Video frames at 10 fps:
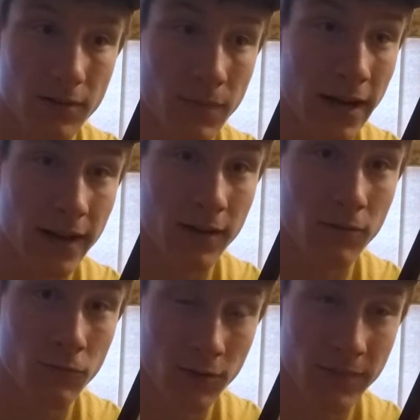my
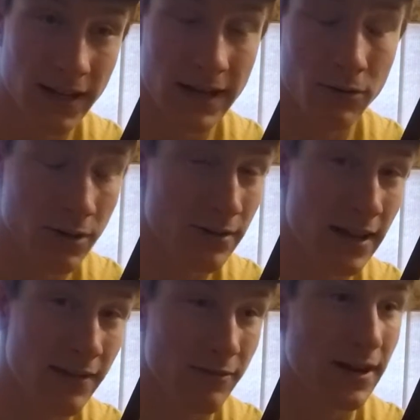one bait I want in the
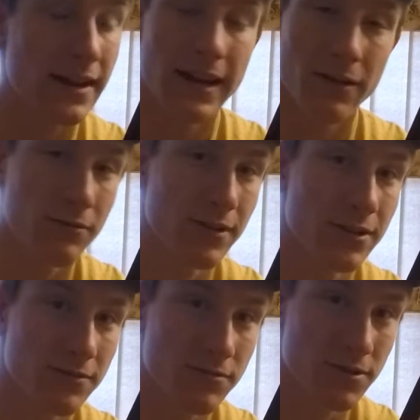heavy rod, and I can really
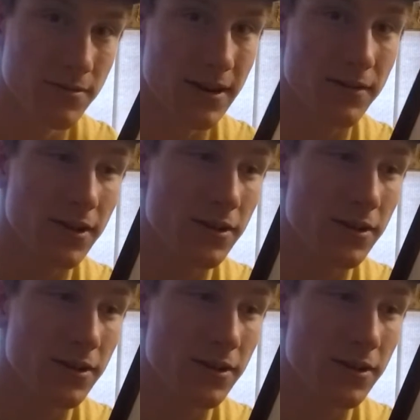don't switch around.